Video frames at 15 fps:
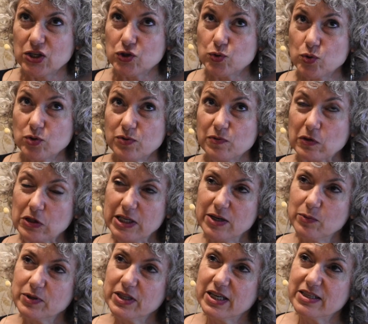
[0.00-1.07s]
Truthfully,
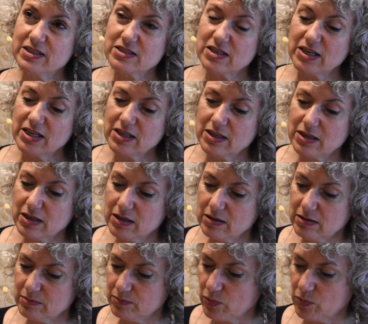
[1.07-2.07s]
when they study the